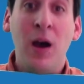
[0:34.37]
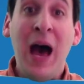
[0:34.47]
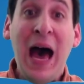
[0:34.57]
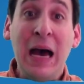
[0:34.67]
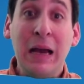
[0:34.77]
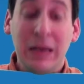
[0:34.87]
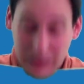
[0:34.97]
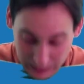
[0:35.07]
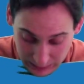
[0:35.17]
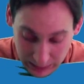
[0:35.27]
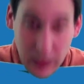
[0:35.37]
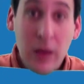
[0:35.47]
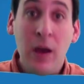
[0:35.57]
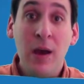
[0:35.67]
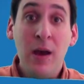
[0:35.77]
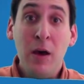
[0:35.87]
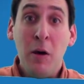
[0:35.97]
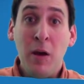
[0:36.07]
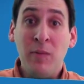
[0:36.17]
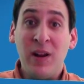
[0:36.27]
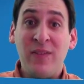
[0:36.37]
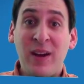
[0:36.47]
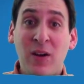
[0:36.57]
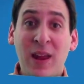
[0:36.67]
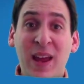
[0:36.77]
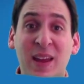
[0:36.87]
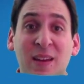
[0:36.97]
Ah! And what if I go like